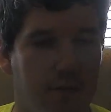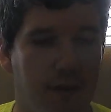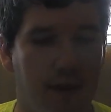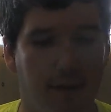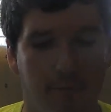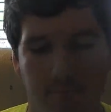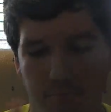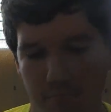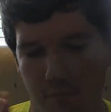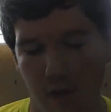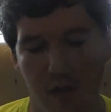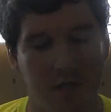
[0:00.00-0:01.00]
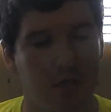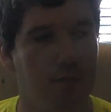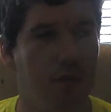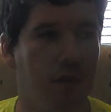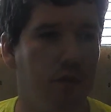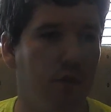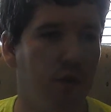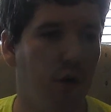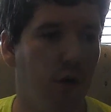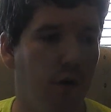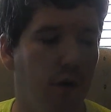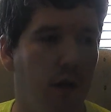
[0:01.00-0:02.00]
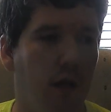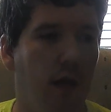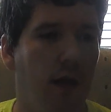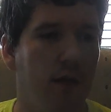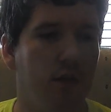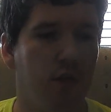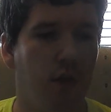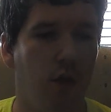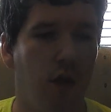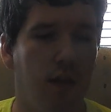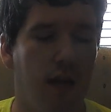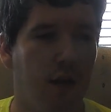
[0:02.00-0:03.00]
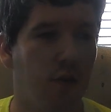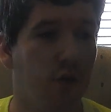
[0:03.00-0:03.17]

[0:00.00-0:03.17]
comes back, it's going to be a good card. So a lot